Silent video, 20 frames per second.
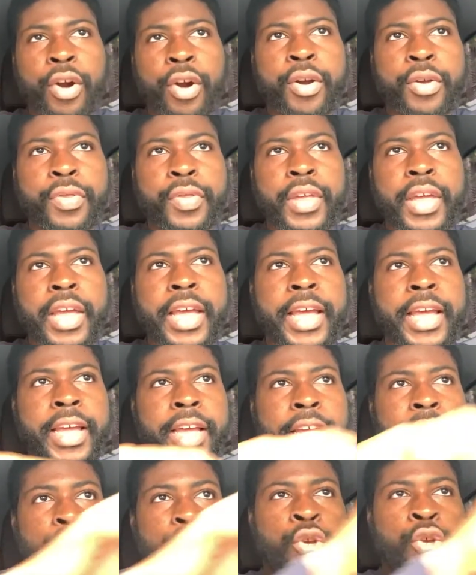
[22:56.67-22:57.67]
earth,
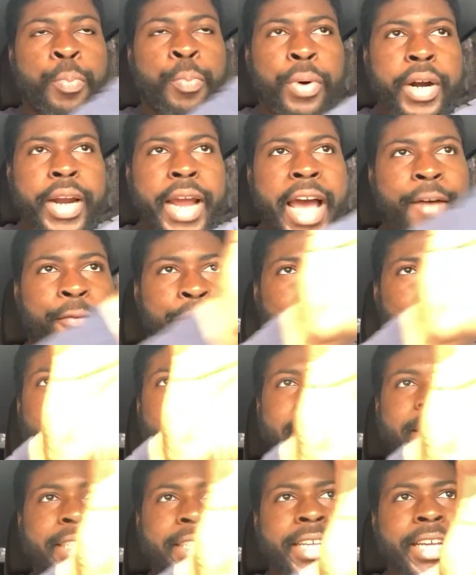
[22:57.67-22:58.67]
you put
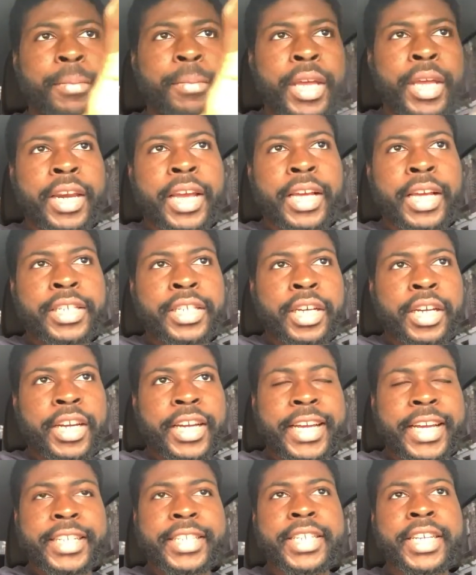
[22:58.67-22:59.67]
everlasting, meaning it's going to
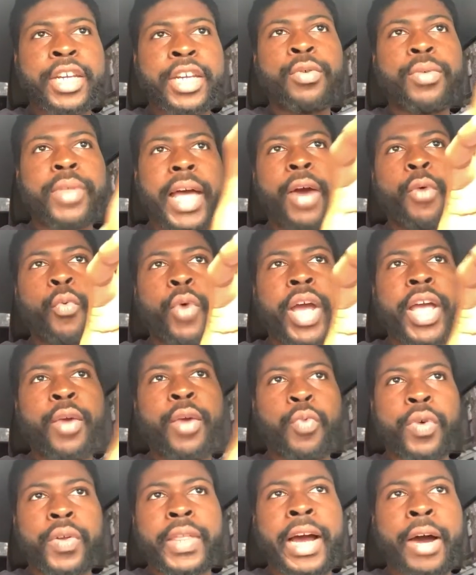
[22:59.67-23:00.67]
continue that way
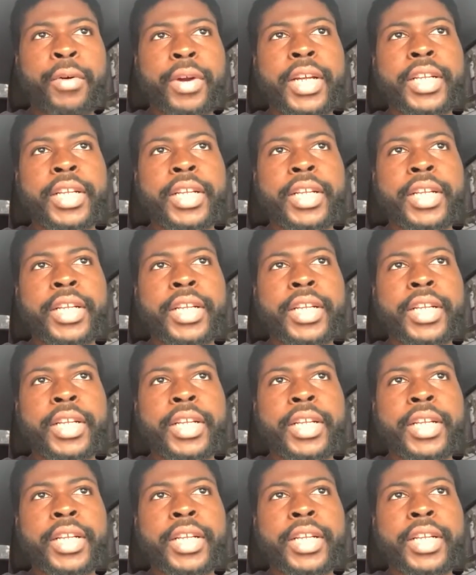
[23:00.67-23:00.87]
without